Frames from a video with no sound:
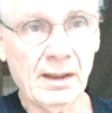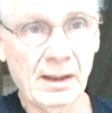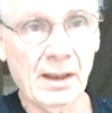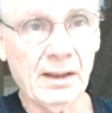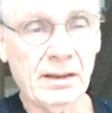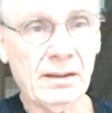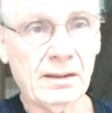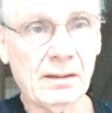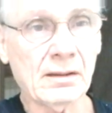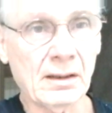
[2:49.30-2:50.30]

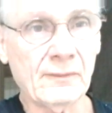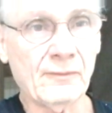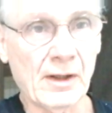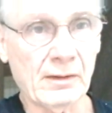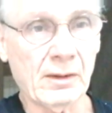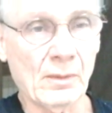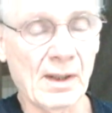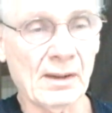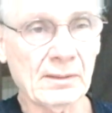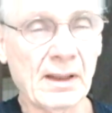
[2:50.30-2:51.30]
he's done very
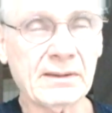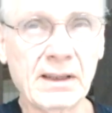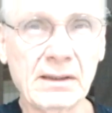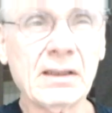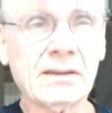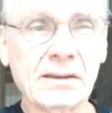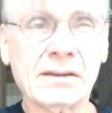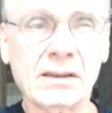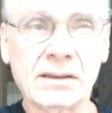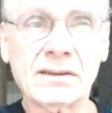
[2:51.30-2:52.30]
well. I think this
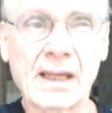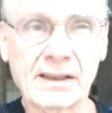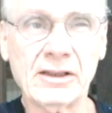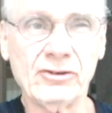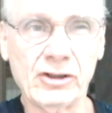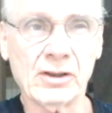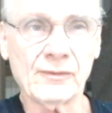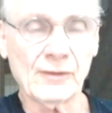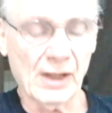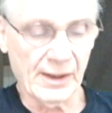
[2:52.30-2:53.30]
is his second
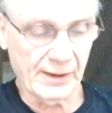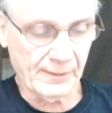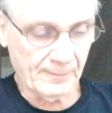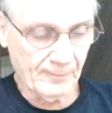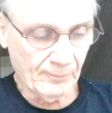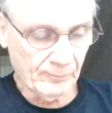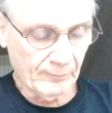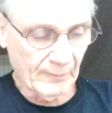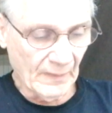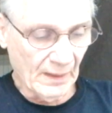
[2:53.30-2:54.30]
year flying.
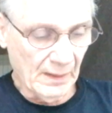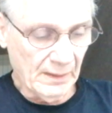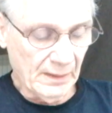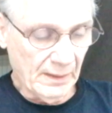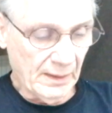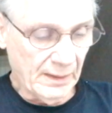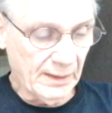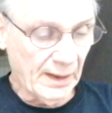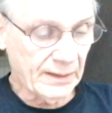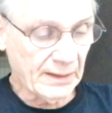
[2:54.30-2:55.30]

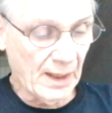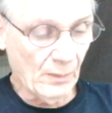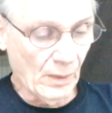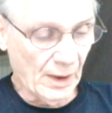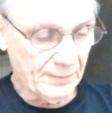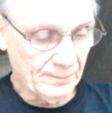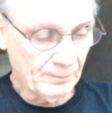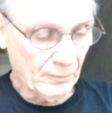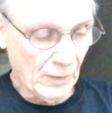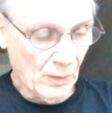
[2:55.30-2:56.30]
Yes, I won
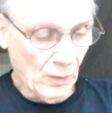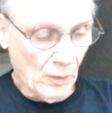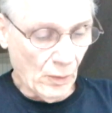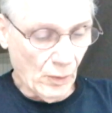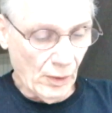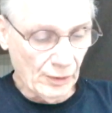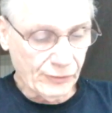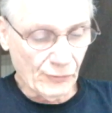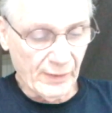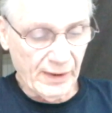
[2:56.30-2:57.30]
all
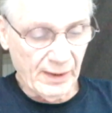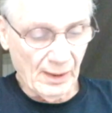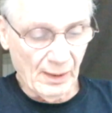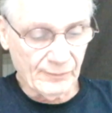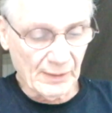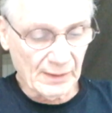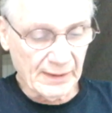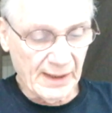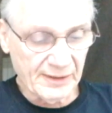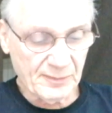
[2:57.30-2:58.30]
three of the
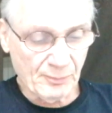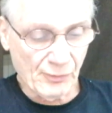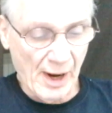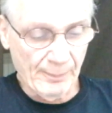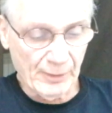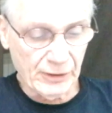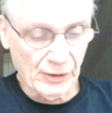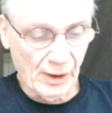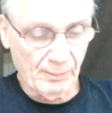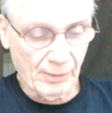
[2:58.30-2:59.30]
last proper
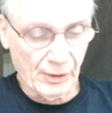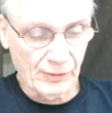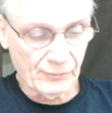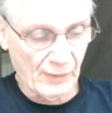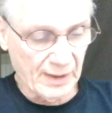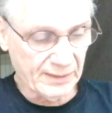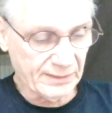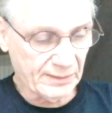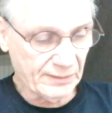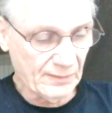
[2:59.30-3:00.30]
young bird
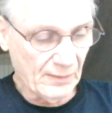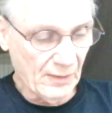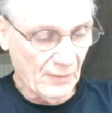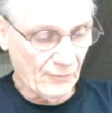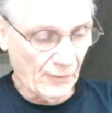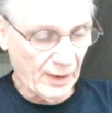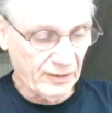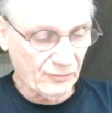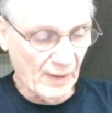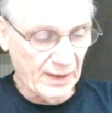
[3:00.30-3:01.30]
races.
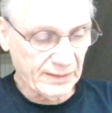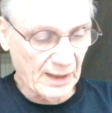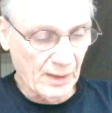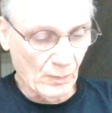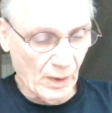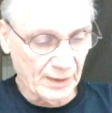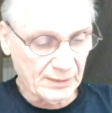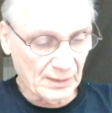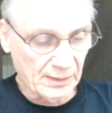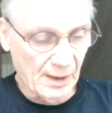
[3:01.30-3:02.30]
First race I
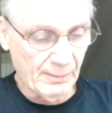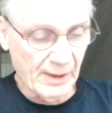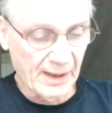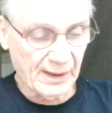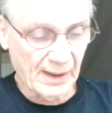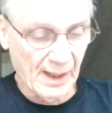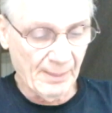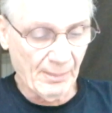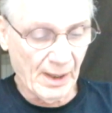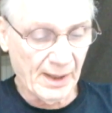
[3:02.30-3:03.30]
won club and
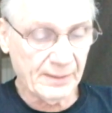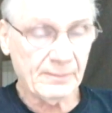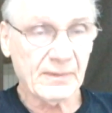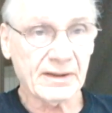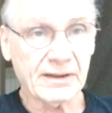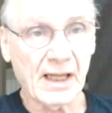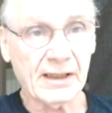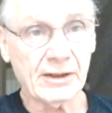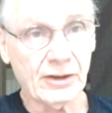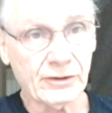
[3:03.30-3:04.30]
combine,
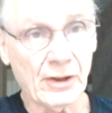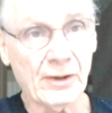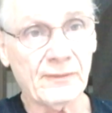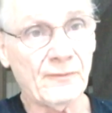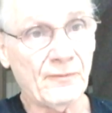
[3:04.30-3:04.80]
second and third